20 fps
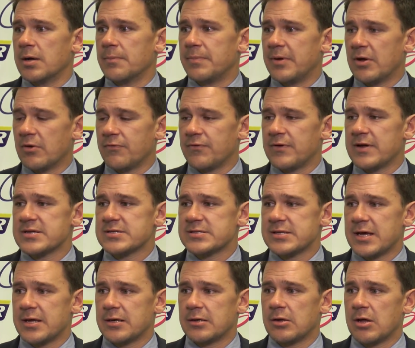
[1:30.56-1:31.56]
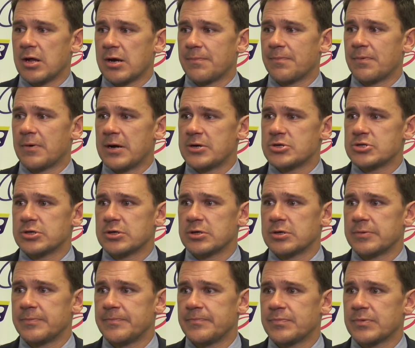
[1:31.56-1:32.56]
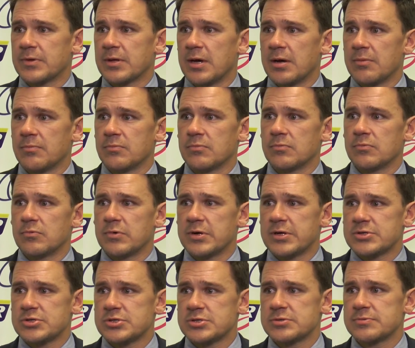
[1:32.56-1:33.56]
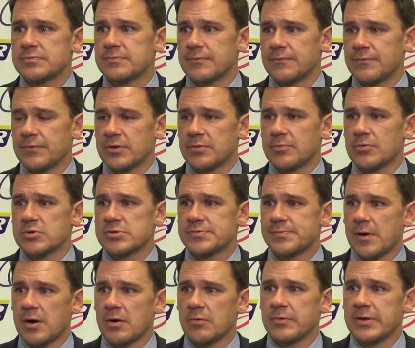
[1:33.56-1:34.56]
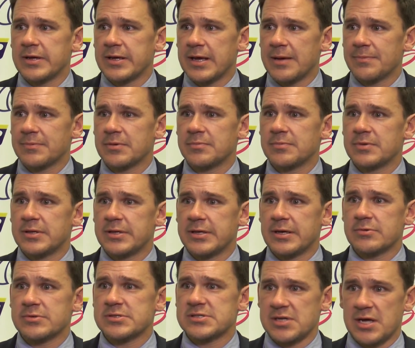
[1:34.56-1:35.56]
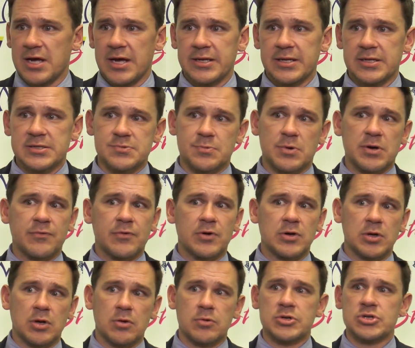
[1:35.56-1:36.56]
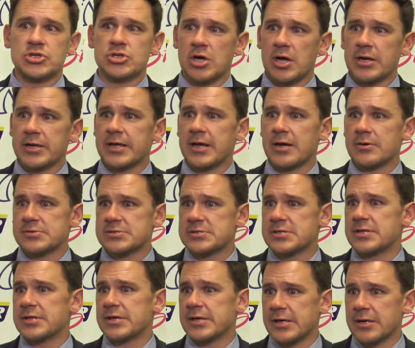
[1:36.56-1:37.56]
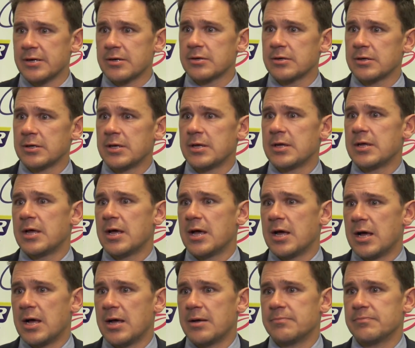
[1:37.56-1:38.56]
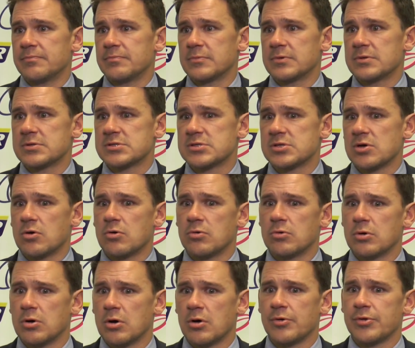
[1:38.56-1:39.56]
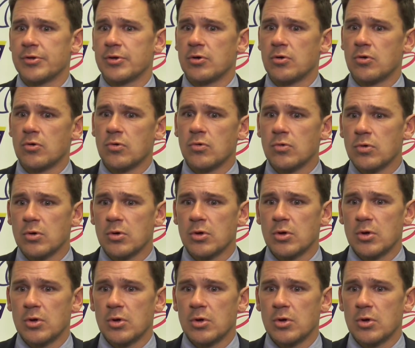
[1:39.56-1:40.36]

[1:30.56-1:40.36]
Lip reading: Belfast had a lot of pressure, which for the most part we kept them to the outside. That's one of our lowest shot counts of the year. So although